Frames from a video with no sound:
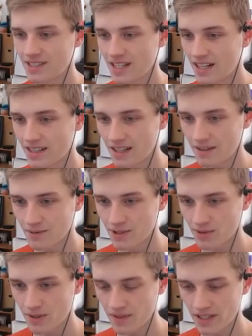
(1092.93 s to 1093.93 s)
we can't have we
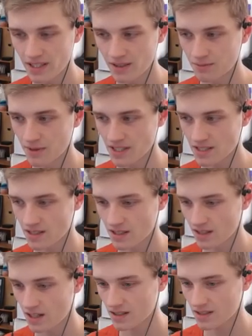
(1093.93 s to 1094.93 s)
don't have any races
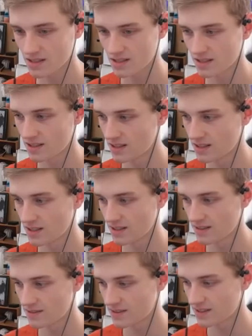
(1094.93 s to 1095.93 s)
unlocked
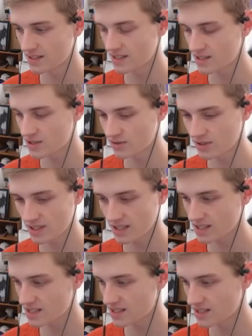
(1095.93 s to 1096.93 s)
for this tour, I
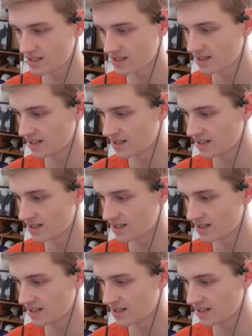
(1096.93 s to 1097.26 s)
guess.